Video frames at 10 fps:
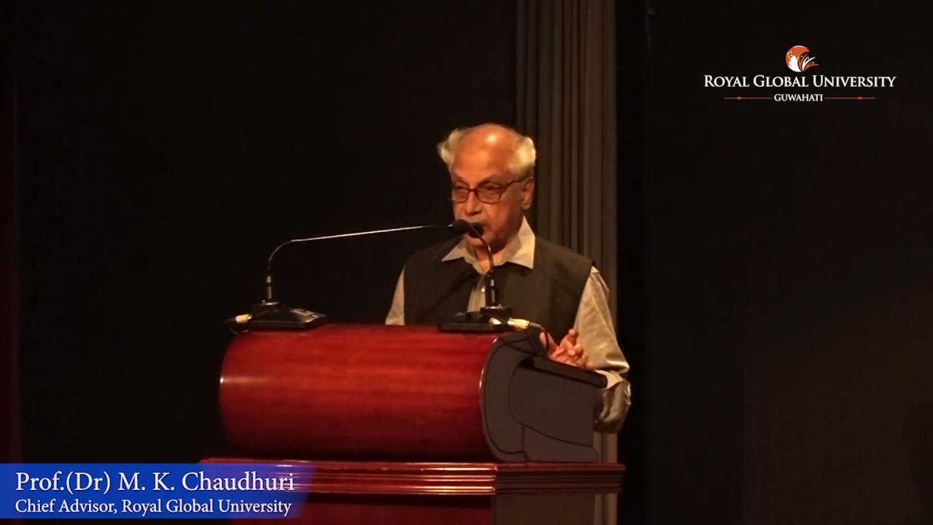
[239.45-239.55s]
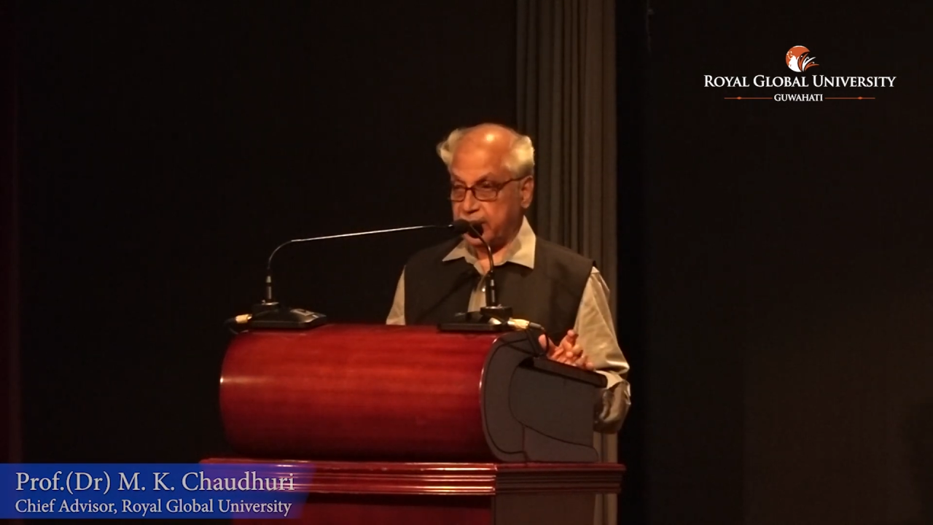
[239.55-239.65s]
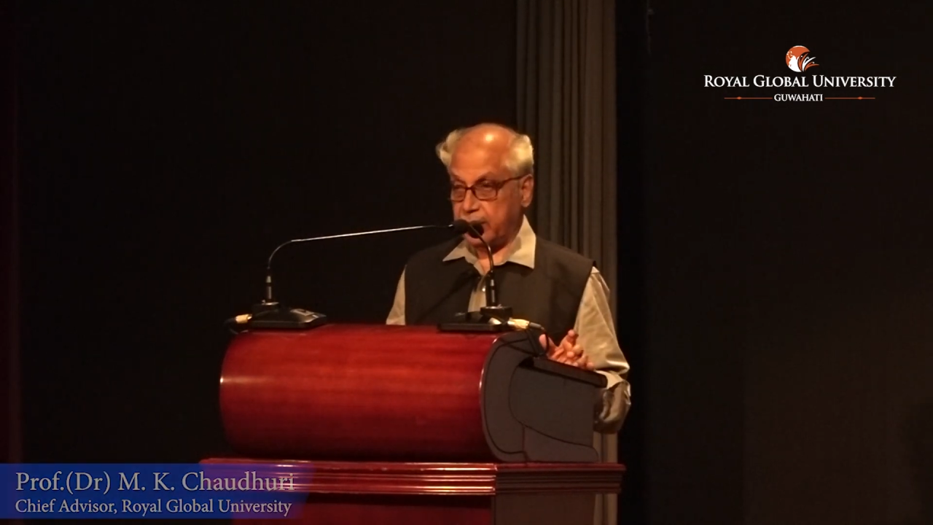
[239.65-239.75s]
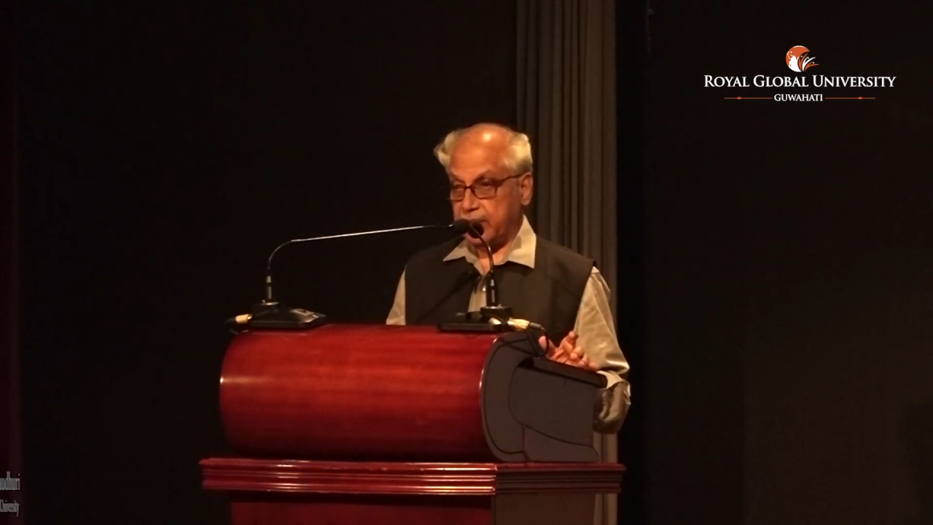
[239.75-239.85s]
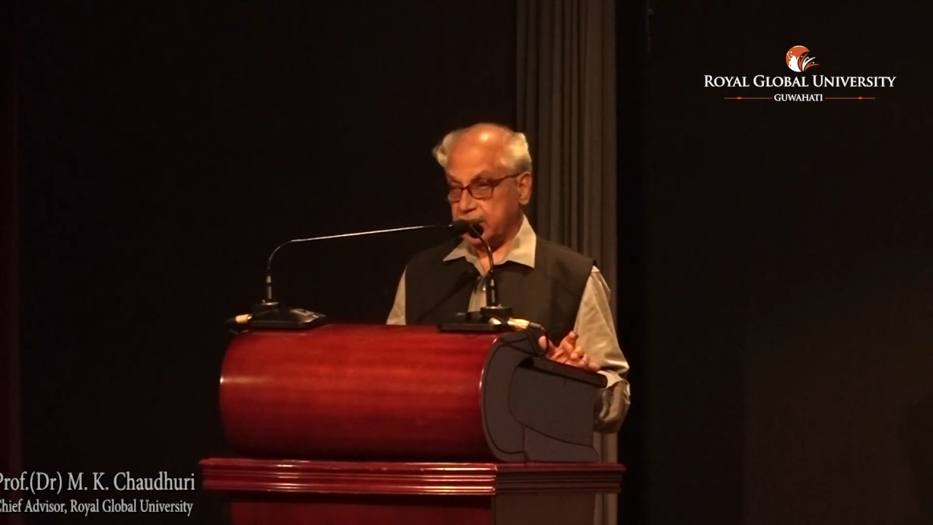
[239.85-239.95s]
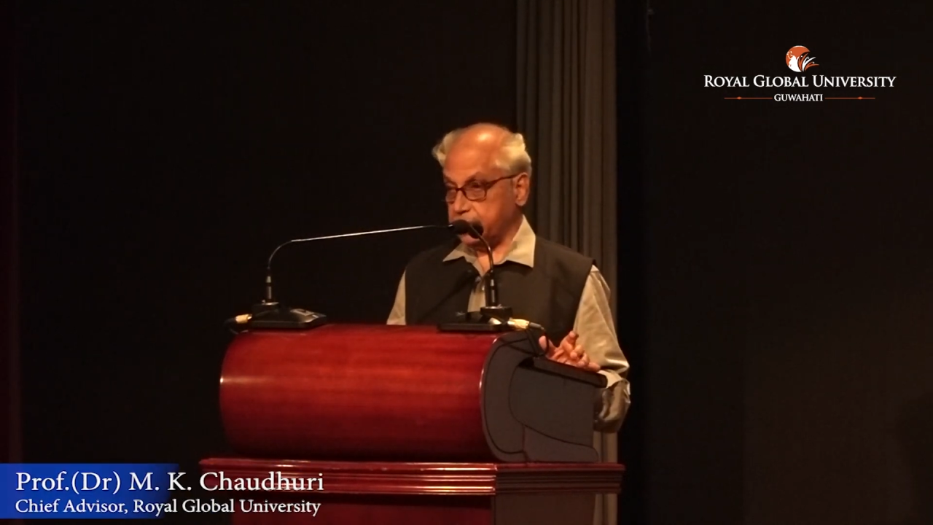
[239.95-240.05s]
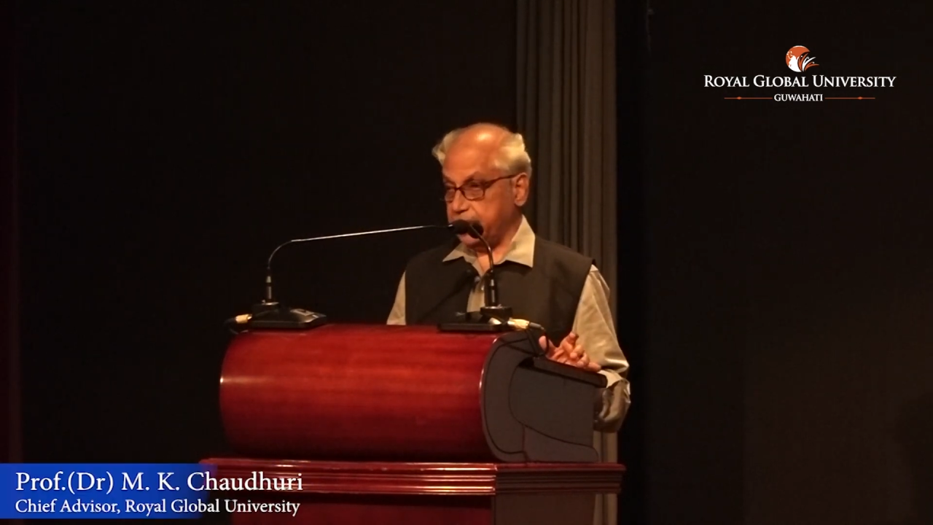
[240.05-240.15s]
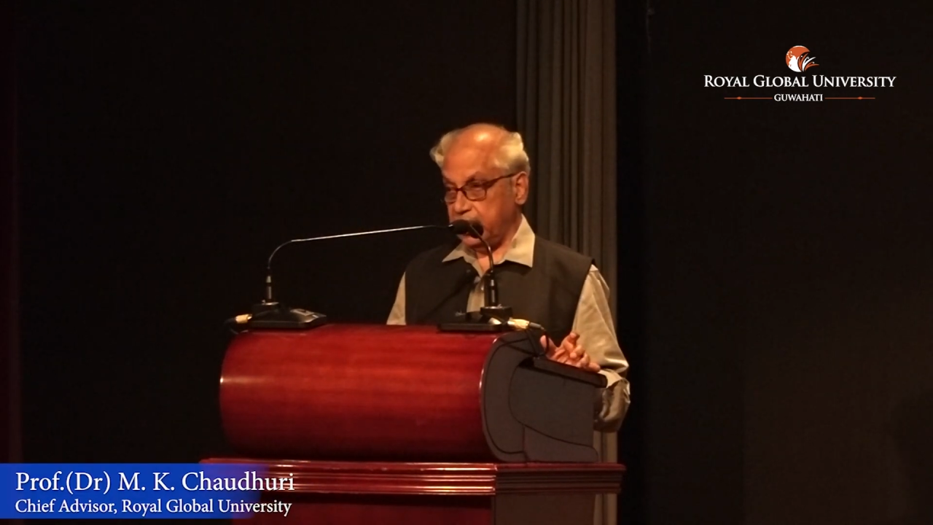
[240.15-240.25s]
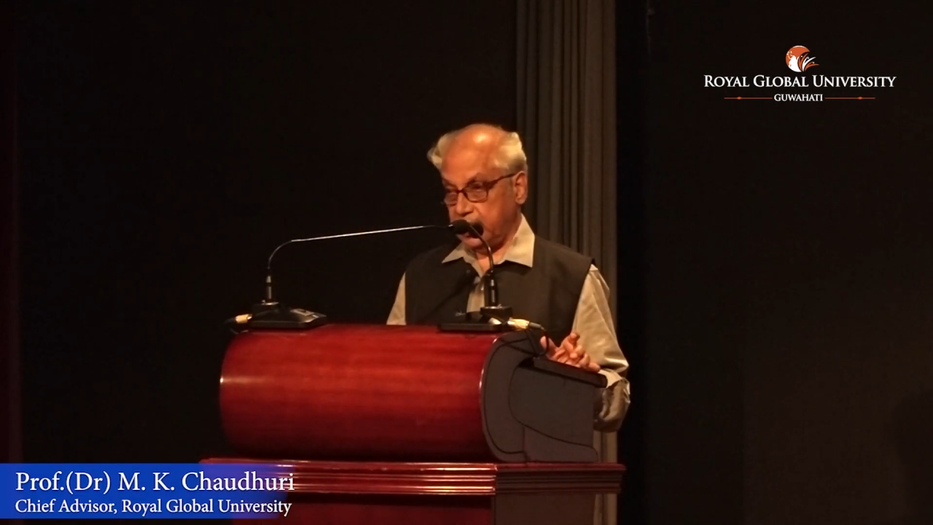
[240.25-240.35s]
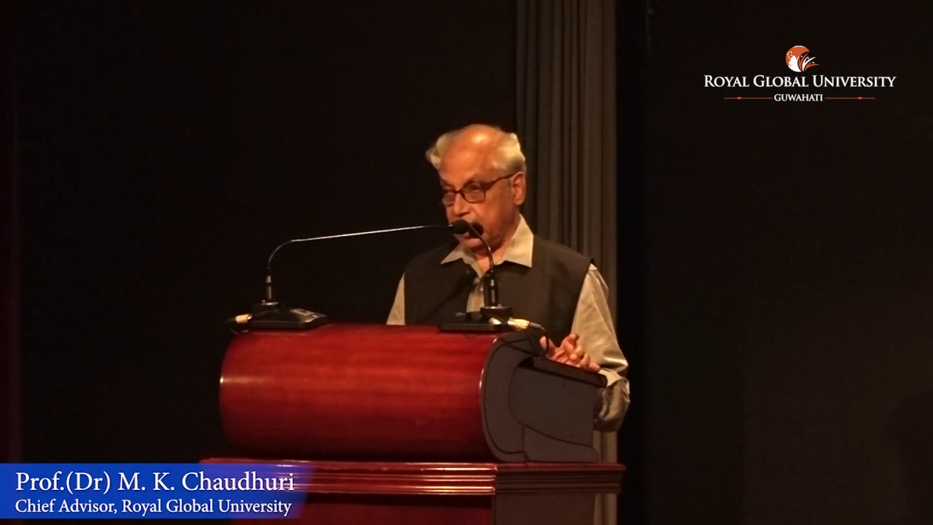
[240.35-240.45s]
of them must
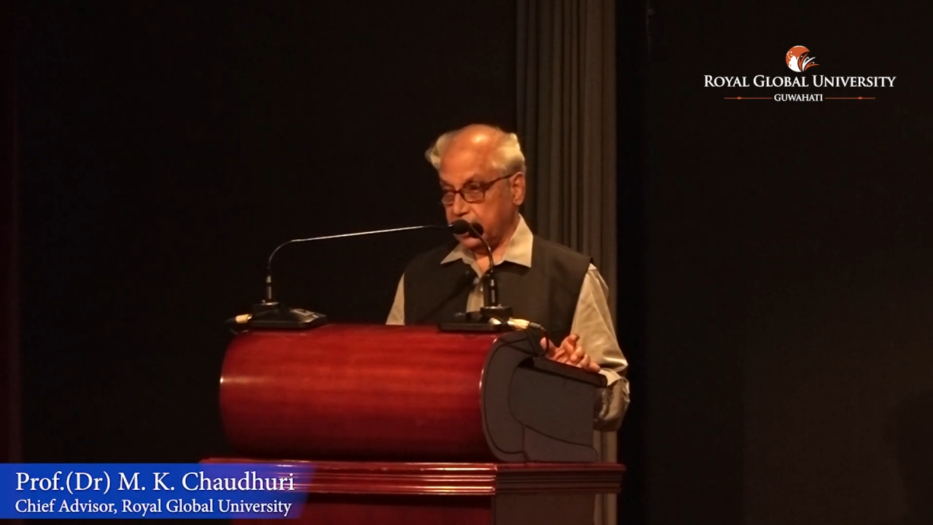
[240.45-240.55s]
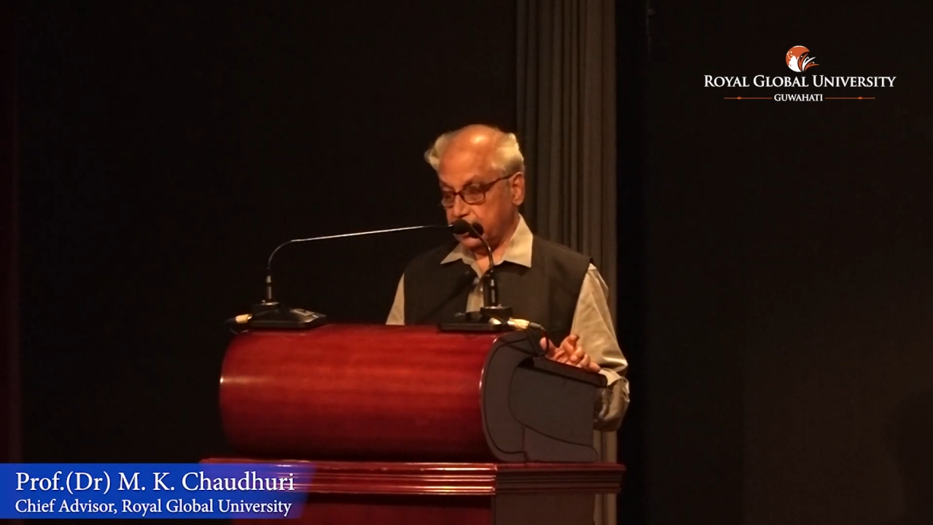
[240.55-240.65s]
be here